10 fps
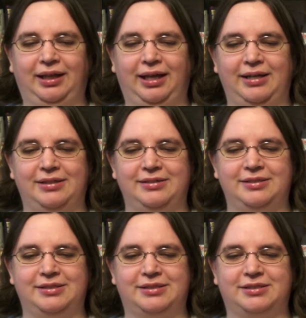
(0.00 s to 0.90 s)

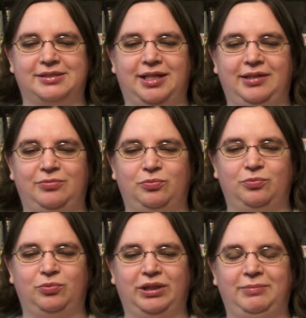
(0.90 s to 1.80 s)
And it
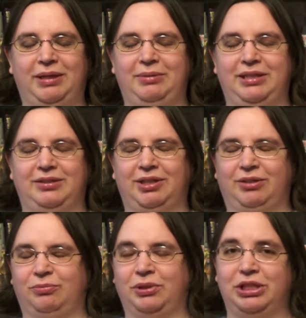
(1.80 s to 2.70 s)
really made me,
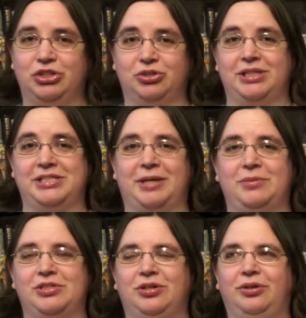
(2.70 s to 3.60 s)
like, really enjoy this
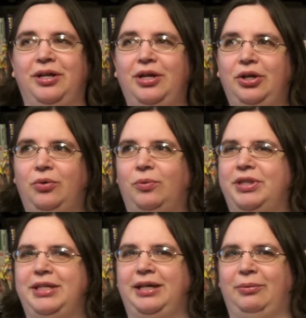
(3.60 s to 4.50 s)
episode.
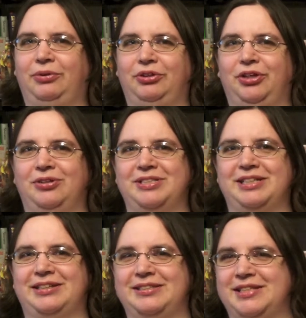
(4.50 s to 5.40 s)
One thing I will note is
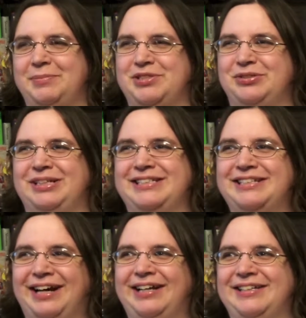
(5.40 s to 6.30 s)
that this episode,
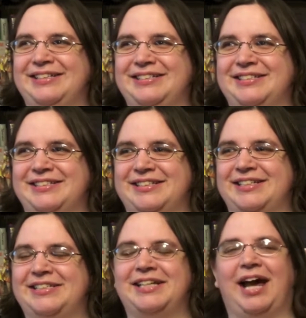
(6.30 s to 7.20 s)

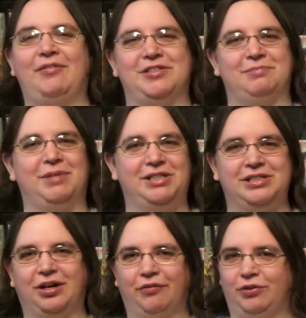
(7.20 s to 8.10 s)
it doesn't have as
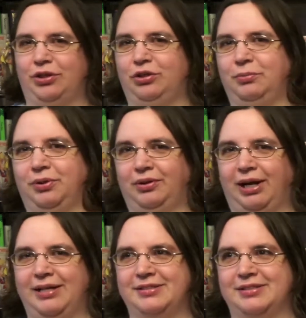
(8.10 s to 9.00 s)
much of the
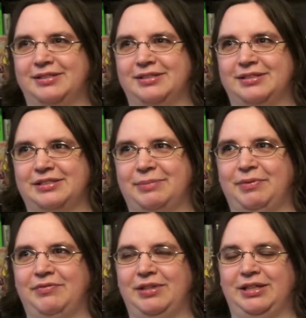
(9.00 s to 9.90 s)
humor as some
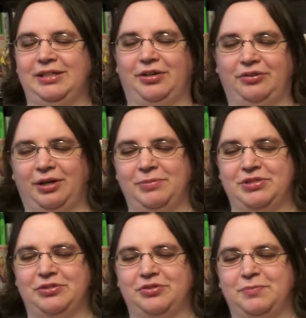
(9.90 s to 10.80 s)
of the other
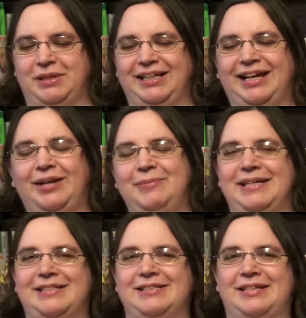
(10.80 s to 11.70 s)
episodes, but it kind of
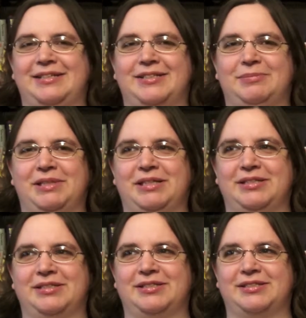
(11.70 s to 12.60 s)
makes sense
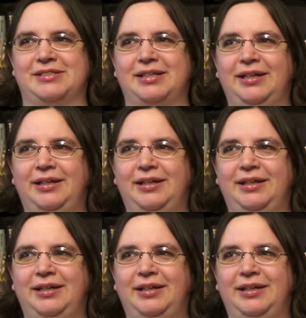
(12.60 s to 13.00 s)
because